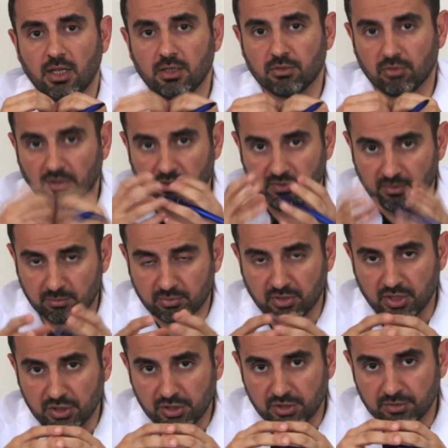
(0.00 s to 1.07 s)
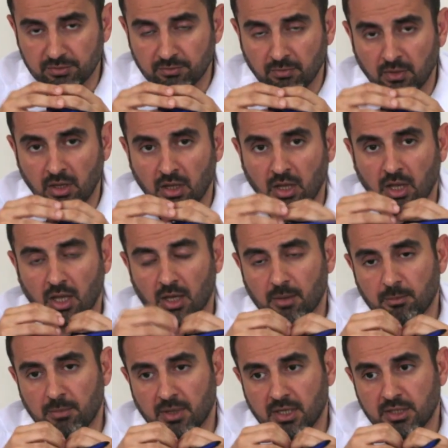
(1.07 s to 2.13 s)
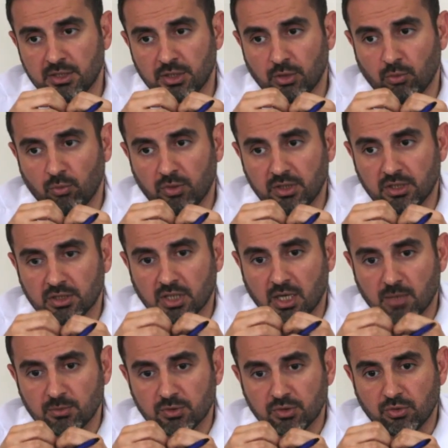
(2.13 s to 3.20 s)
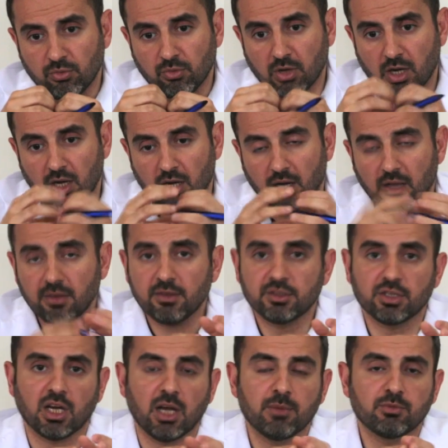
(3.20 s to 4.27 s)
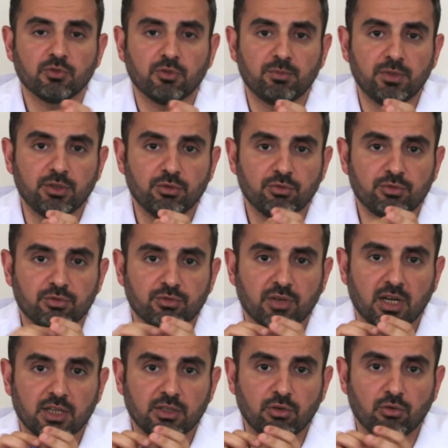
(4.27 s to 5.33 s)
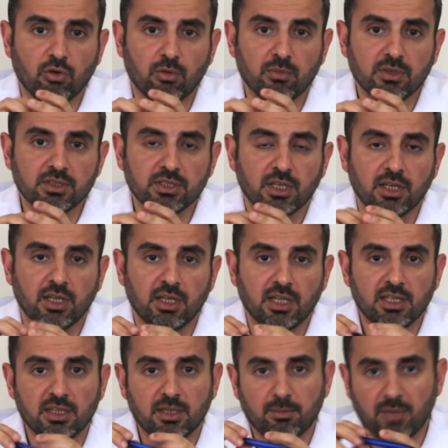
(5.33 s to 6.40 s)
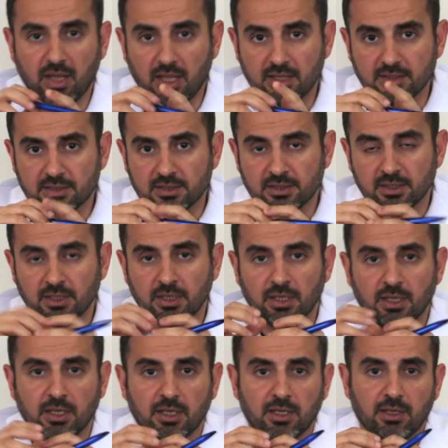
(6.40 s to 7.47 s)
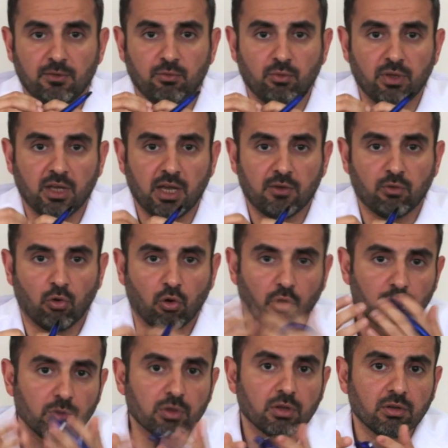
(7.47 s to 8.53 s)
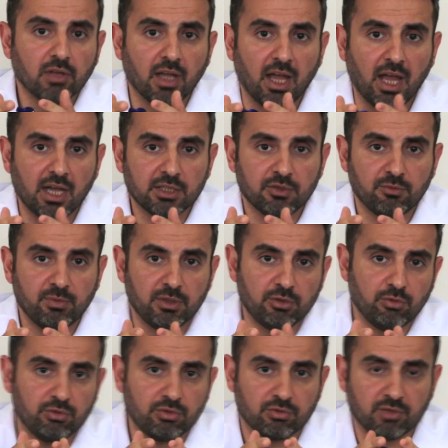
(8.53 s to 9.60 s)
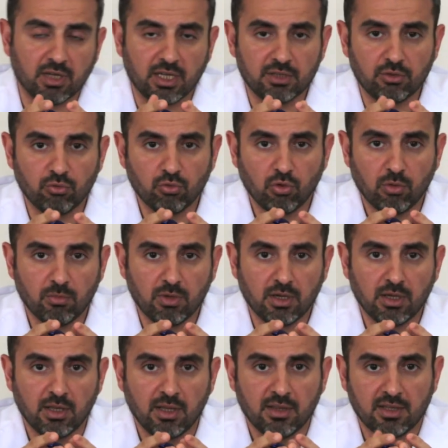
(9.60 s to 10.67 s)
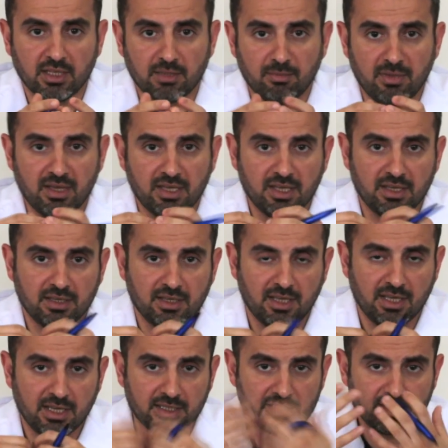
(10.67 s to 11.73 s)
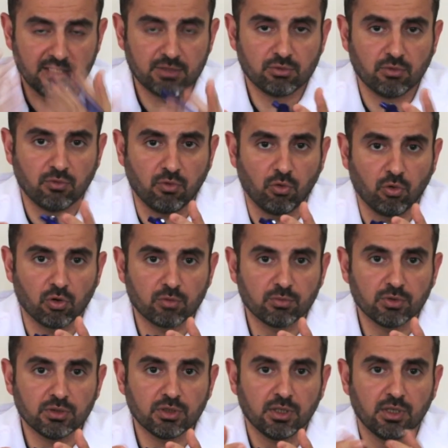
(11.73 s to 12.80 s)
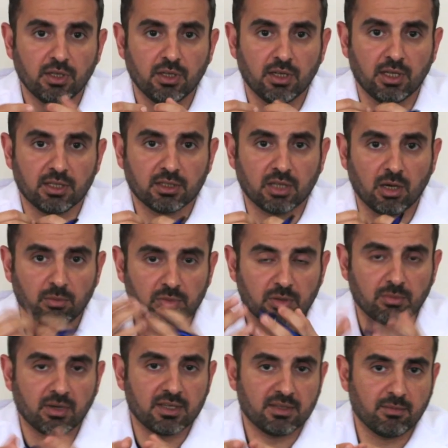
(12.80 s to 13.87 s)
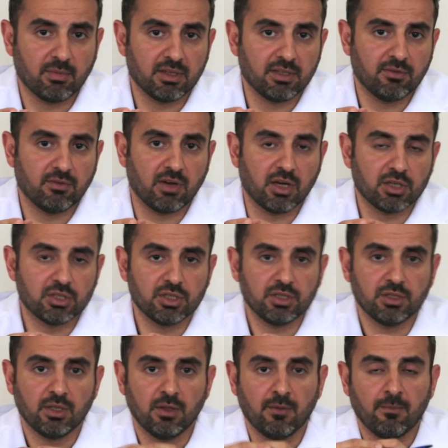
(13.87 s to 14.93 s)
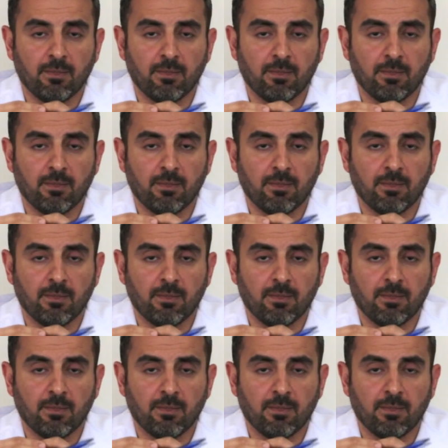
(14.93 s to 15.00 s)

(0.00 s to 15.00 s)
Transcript: and relieve the pressure. But when it comes to other types of pituitary adenomas, it depends. If we have hormonally active pituitary adenoma that's making excess of hormone and compromise the body function,